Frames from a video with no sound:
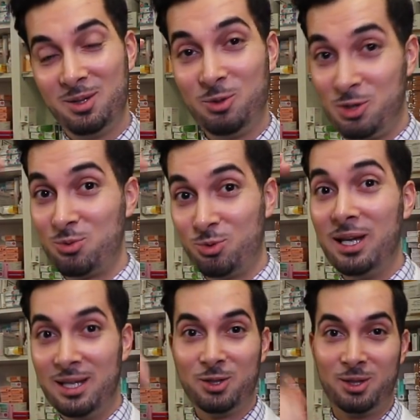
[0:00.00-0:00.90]
which is
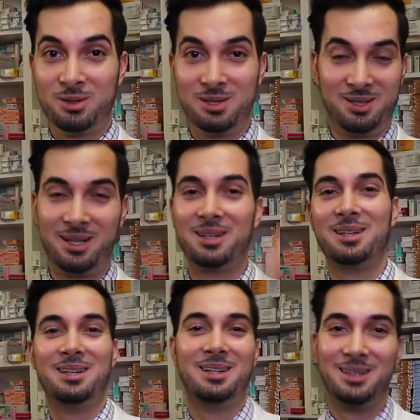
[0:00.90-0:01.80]
really good because like,
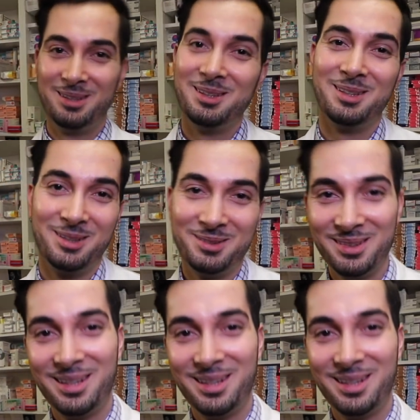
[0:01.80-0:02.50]
you know,